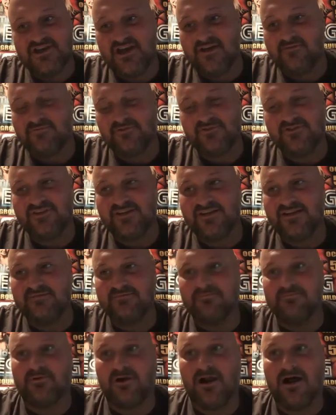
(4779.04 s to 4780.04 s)

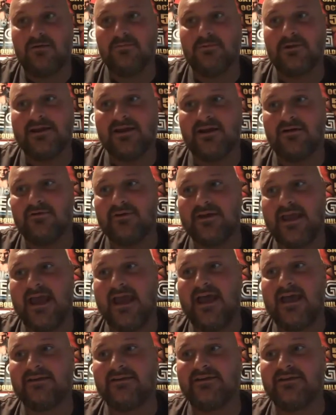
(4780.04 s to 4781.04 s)
Jefferson probably only
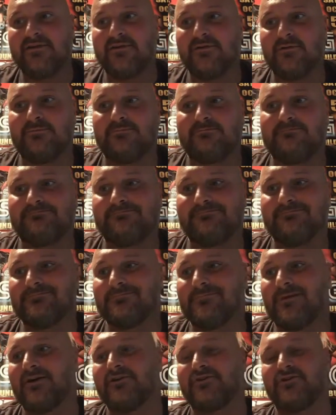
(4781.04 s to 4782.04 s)
had,
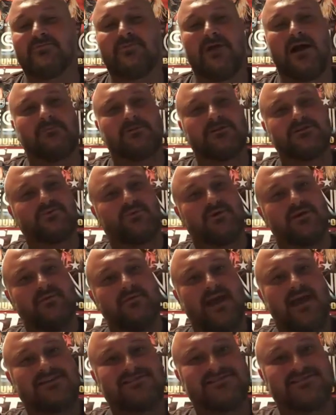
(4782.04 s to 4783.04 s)
under probably 20
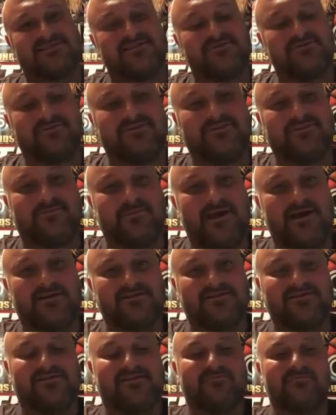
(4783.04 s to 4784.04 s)
matches under his
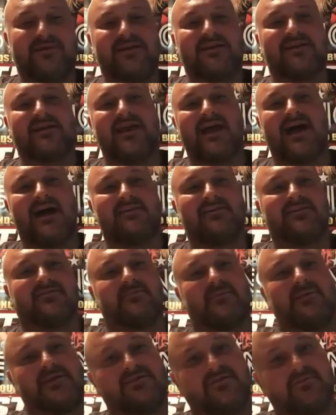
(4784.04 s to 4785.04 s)
belt, and to beat a guy
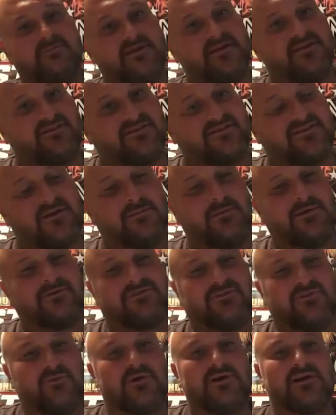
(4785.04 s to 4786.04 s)
that's been in the business
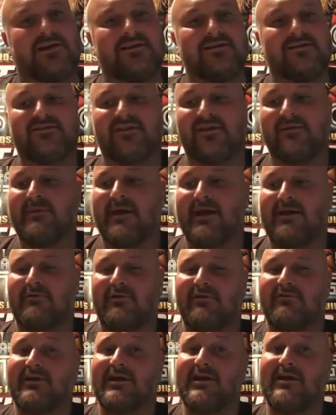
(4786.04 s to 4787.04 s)
almost 20 years like Matt
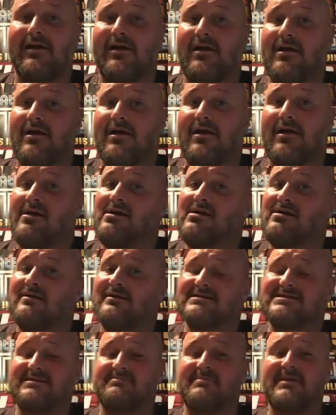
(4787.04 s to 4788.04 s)
Riviera,
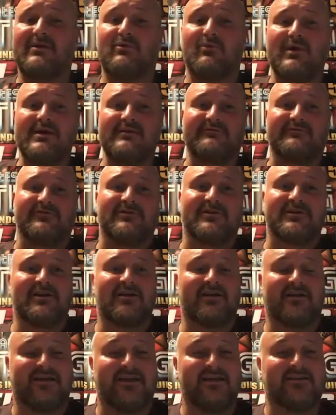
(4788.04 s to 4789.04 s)
it's a big win for a
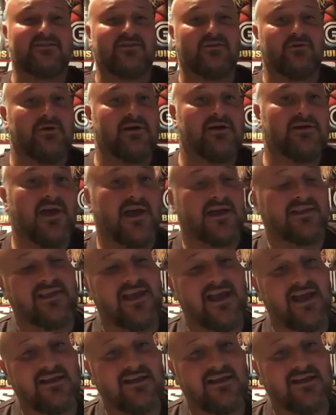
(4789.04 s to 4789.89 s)
young kid's career like that.